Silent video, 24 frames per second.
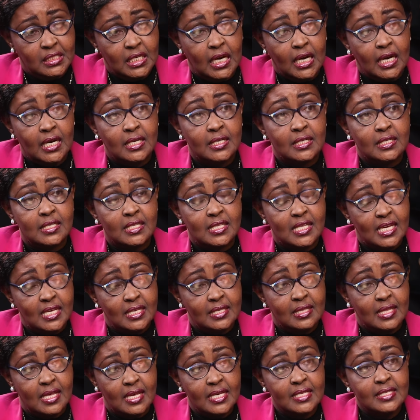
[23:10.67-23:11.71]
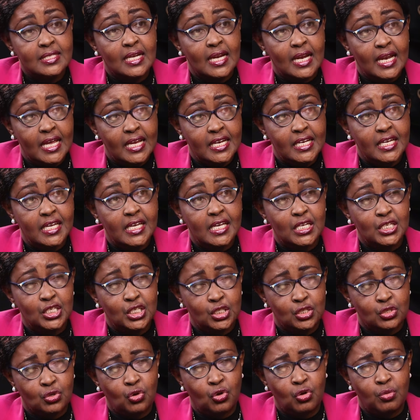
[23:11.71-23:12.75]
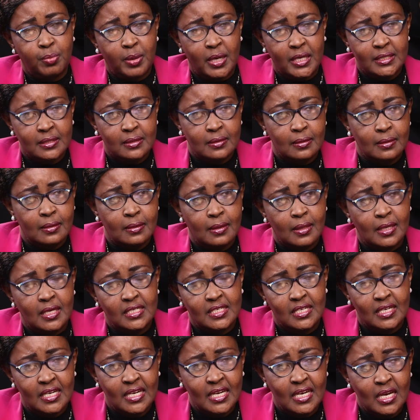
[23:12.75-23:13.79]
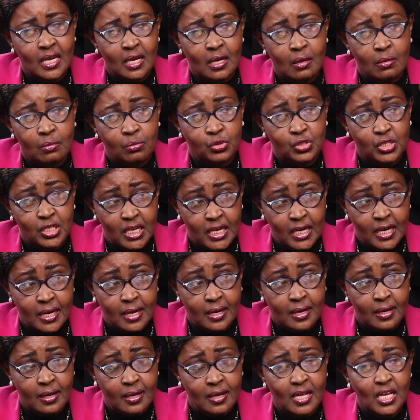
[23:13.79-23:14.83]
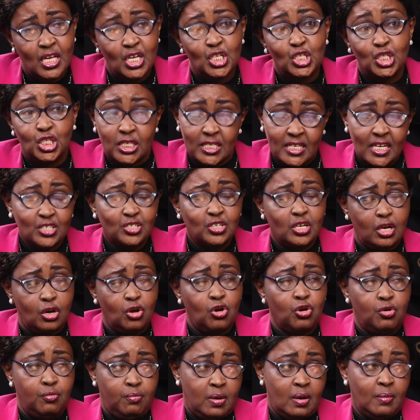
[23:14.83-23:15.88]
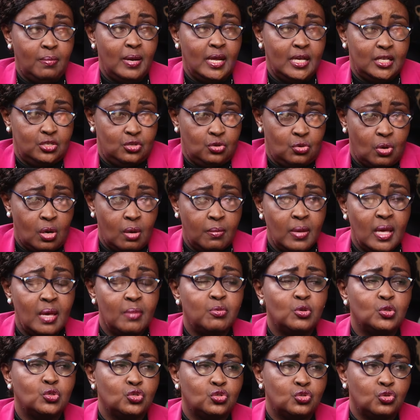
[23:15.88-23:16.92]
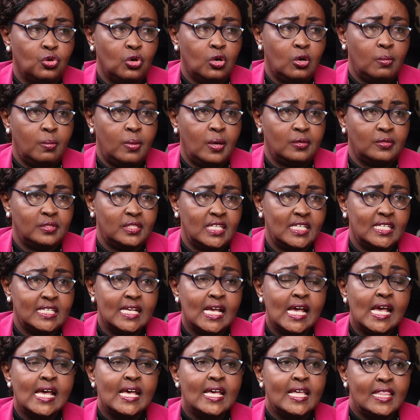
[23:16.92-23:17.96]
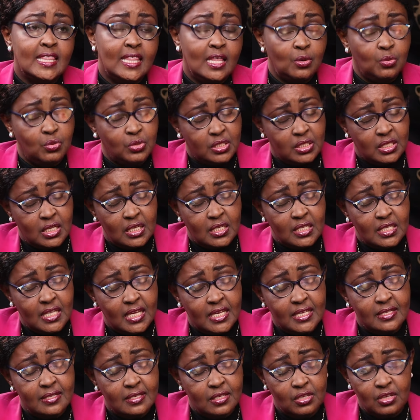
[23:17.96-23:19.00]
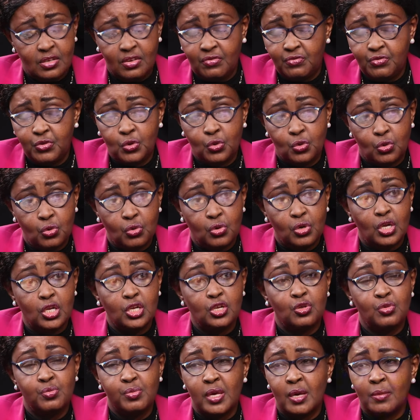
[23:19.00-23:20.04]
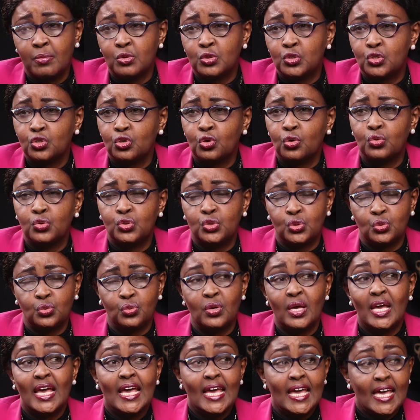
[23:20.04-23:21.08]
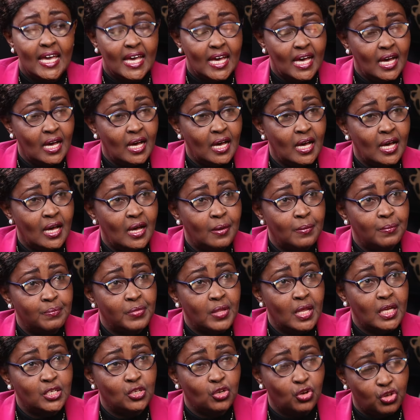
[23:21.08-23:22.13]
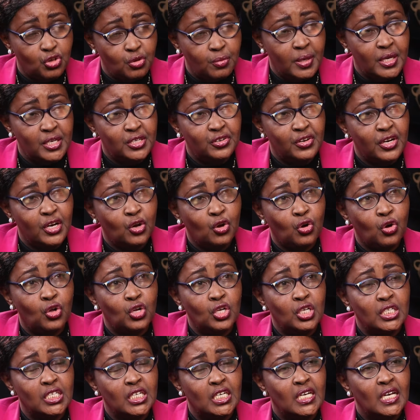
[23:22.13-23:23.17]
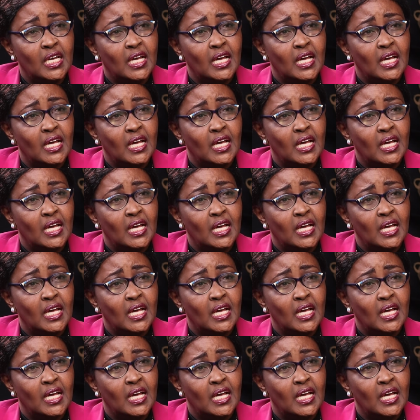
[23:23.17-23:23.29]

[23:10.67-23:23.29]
And there is a lady, she's called Pastor Antonina Mutinda. She's actually gone public, so I'm able to talk about this. If you Google, you'll be able to go to a documentary called